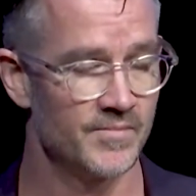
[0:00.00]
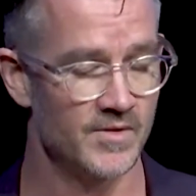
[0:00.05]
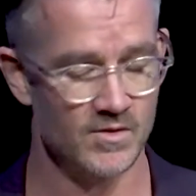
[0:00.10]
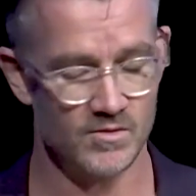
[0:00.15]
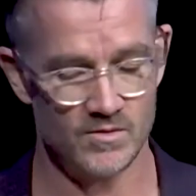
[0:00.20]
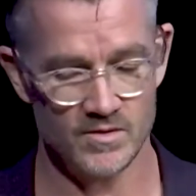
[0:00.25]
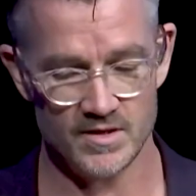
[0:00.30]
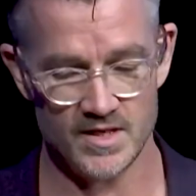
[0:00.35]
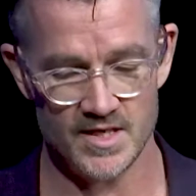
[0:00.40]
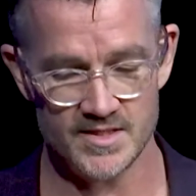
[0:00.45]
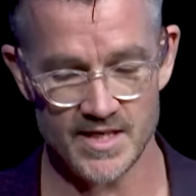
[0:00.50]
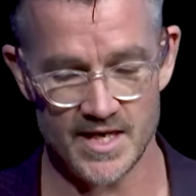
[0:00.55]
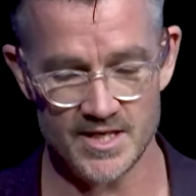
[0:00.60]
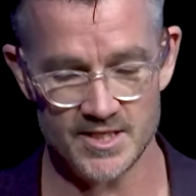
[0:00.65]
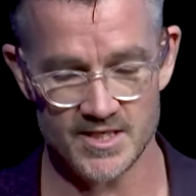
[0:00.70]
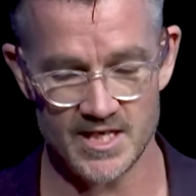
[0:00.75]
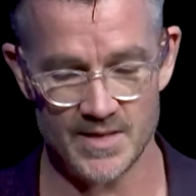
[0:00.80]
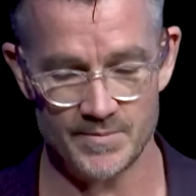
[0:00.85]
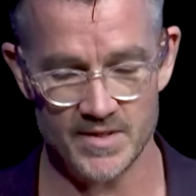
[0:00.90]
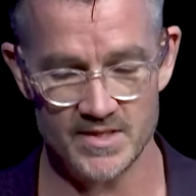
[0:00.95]

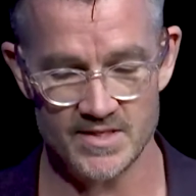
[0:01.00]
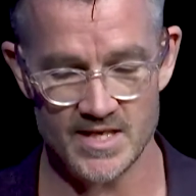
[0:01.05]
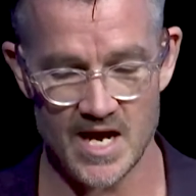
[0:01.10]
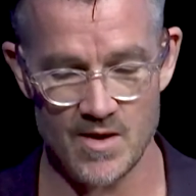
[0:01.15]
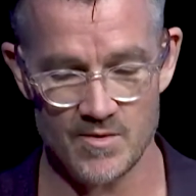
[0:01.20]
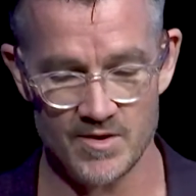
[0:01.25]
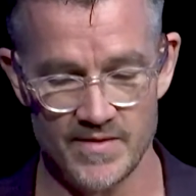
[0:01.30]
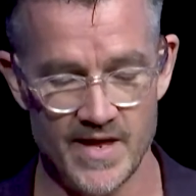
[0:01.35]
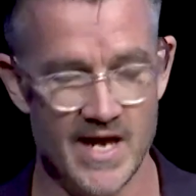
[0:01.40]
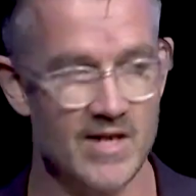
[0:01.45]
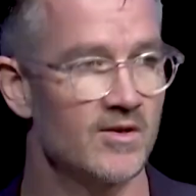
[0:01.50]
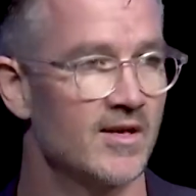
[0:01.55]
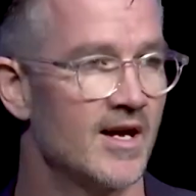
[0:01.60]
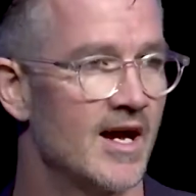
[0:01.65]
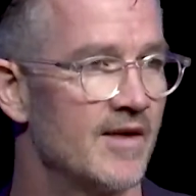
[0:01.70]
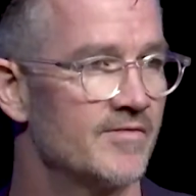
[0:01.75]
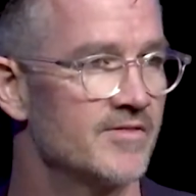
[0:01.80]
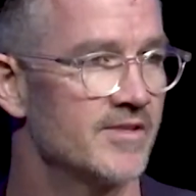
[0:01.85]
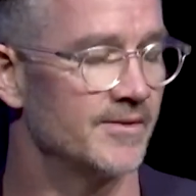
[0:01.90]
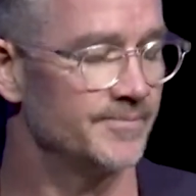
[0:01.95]
organisation up in Darwin, and they look
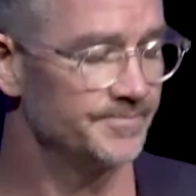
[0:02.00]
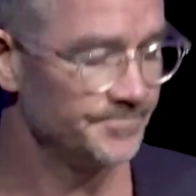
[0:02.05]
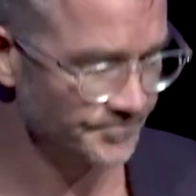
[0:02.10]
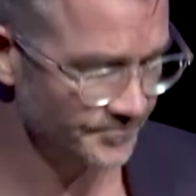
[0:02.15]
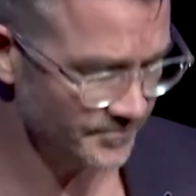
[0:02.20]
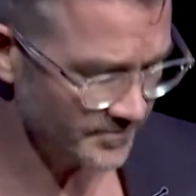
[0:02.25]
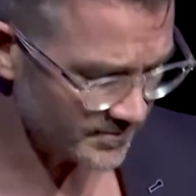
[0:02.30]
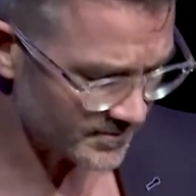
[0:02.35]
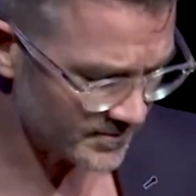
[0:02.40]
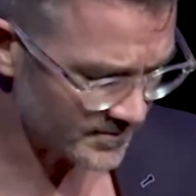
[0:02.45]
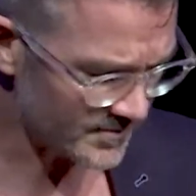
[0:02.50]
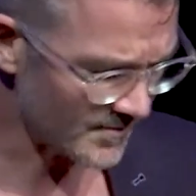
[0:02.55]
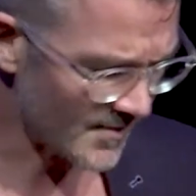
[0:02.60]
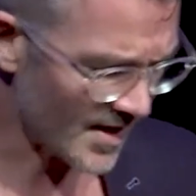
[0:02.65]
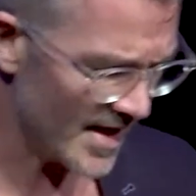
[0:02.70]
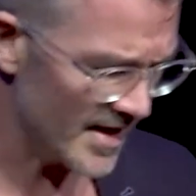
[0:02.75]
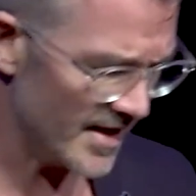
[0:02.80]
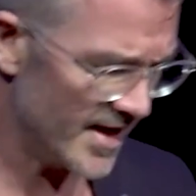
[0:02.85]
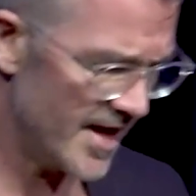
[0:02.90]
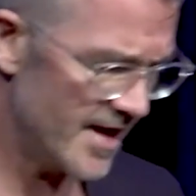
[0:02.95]
after
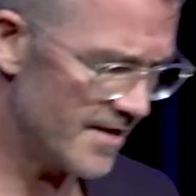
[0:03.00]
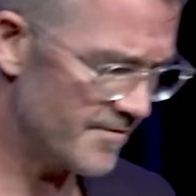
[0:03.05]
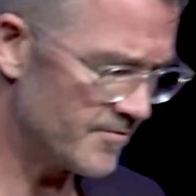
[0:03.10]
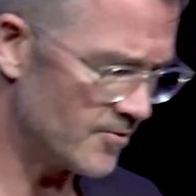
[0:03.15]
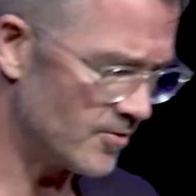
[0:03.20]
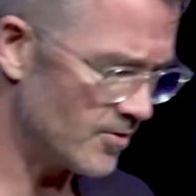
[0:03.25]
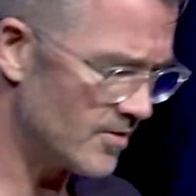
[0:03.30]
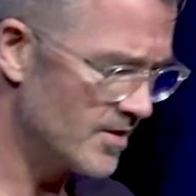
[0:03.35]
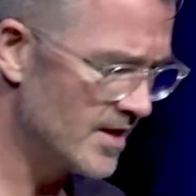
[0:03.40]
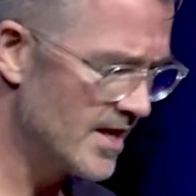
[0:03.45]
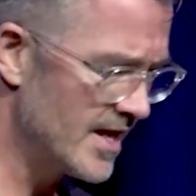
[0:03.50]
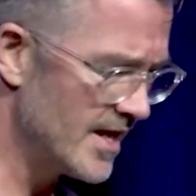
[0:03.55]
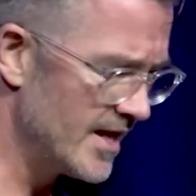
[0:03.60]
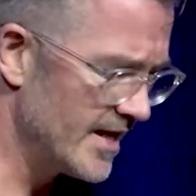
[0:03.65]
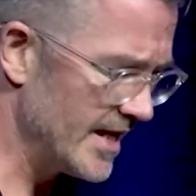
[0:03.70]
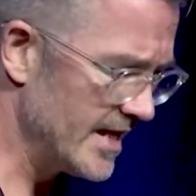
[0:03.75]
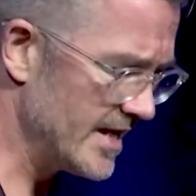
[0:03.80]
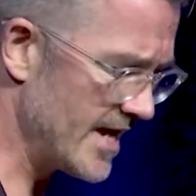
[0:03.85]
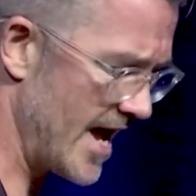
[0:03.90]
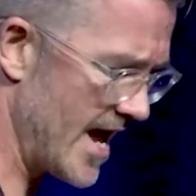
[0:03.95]
and care for
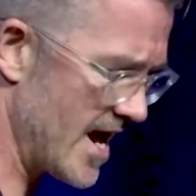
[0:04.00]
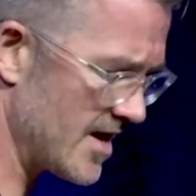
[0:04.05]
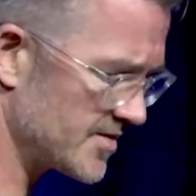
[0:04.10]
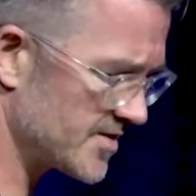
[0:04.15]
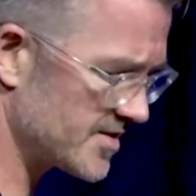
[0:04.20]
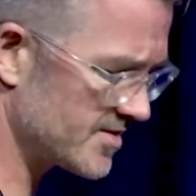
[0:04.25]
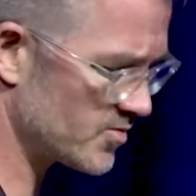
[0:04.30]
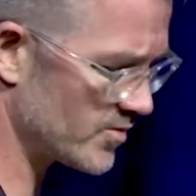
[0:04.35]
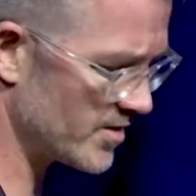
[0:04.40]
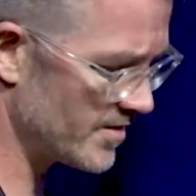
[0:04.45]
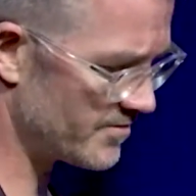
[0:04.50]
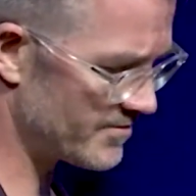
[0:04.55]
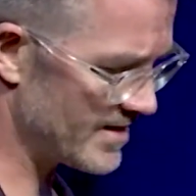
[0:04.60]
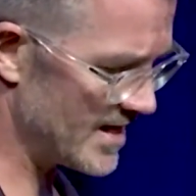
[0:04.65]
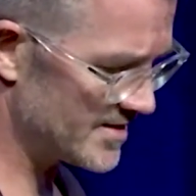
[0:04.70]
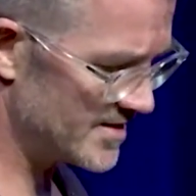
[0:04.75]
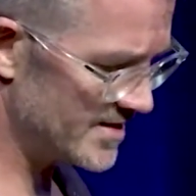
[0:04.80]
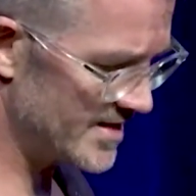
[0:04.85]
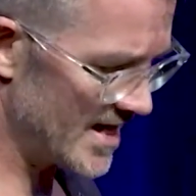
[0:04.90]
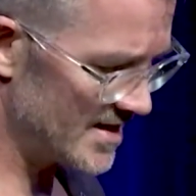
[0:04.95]
in-house 24
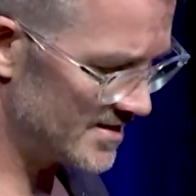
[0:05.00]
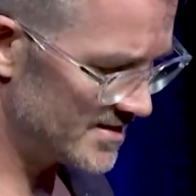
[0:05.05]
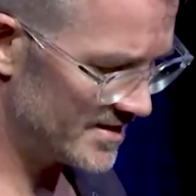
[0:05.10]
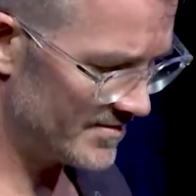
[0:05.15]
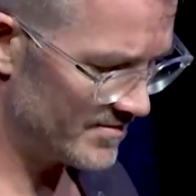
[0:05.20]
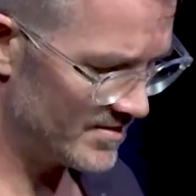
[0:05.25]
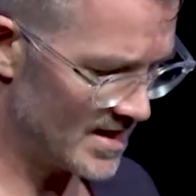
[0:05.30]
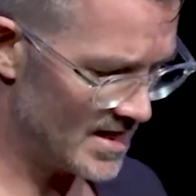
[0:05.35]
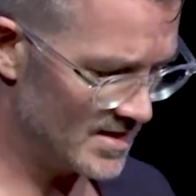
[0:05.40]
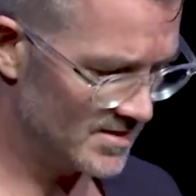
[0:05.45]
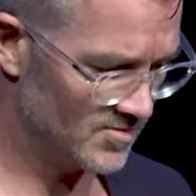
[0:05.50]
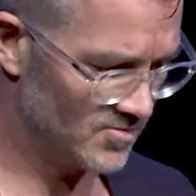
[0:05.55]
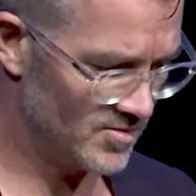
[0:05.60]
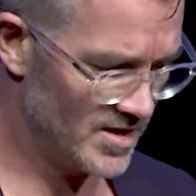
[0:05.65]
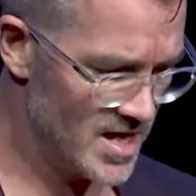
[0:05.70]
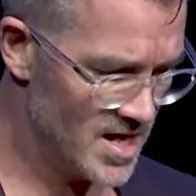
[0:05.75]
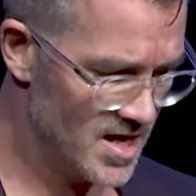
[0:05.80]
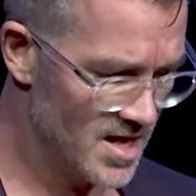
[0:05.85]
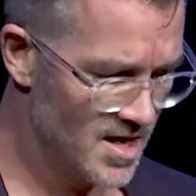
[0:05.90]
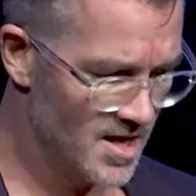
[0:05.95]
hours a day, 7 days a
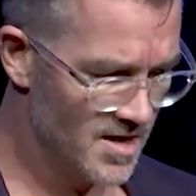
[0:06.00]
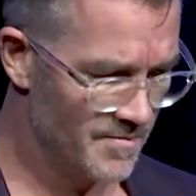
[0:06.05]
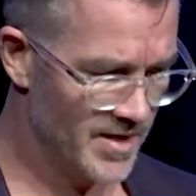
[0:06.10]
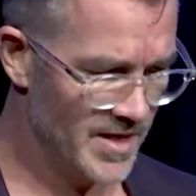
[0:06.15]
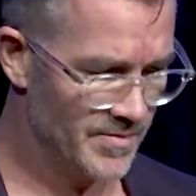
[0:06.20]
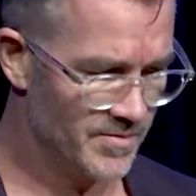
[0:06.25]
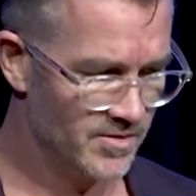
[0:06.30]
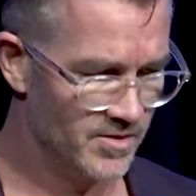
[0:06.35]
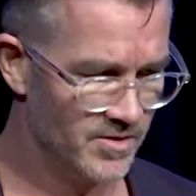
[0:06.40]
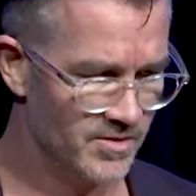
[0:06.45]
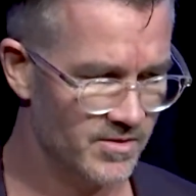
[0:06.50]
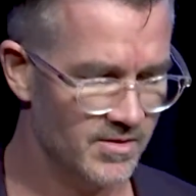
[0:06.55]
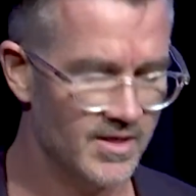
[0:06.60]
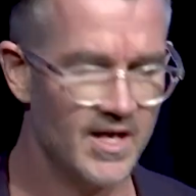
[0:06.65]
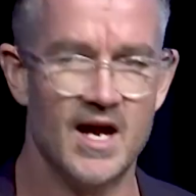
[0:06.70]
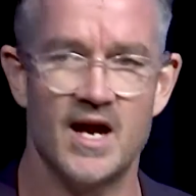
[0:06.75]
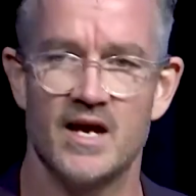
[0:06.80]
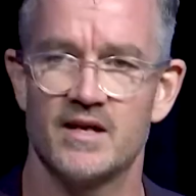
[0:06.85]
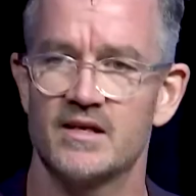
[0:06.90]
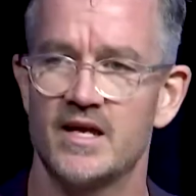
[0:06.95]
week, people who
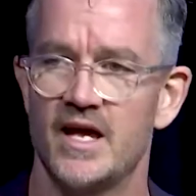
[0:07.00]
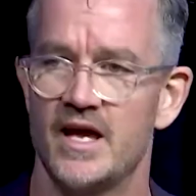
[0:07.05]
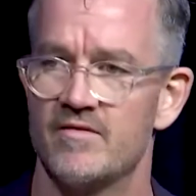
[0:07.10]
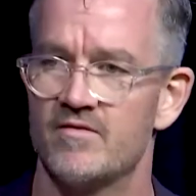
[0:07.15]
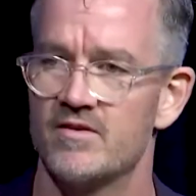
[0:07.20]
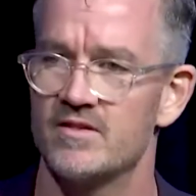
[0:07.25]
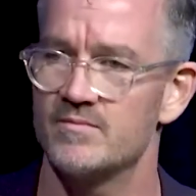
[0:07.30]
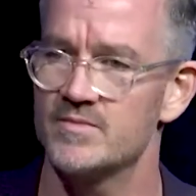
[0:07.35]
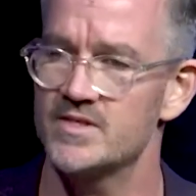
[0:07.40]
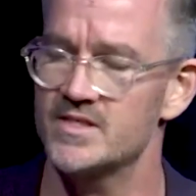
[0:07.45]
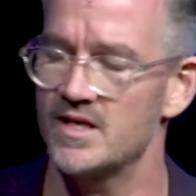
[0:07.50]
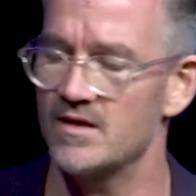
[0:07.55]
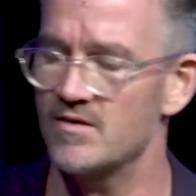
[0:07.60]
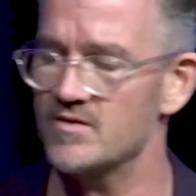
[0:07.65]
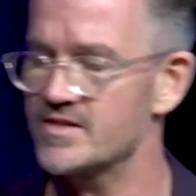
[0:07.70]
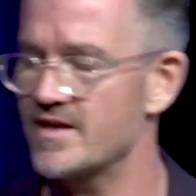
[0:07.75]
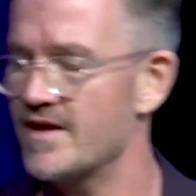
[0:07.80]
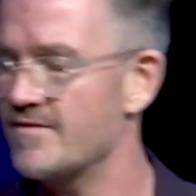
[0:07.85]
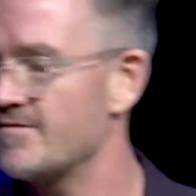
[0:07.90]
can't care for themselves.